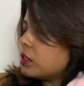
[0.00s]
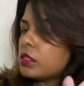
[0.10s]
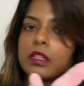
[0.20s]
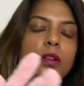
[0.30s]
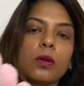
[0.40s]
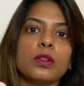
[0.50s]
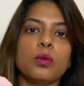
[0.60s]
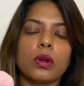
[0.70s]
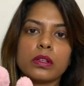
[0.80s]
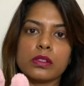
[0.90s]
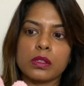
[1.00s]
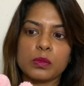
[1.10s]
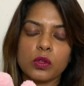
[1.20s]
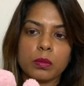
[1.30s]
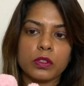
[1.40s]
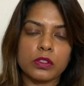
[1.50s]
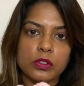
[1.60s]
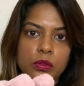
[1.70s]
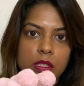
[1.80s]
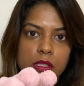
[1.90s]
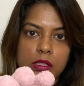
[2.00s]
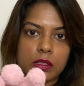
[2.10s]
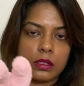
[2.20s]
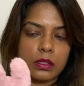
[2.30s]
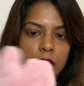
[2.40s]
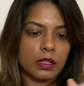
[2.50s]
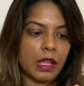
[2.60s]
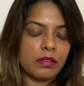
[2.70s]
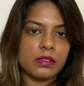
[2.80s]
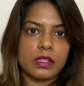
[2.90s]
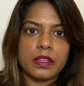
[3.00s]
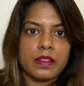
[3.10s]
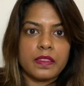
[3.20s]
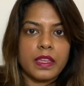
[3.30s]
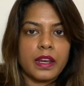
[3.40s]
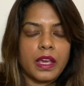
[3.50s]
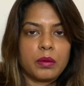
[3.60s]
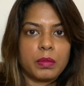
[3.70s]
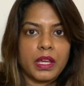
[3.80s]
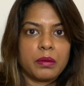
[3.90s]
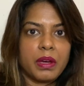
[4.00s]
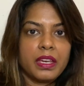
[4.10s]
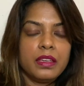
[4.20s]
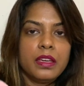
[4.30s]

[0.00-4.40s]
and all the water is absorbed into this gloves, and then I apply my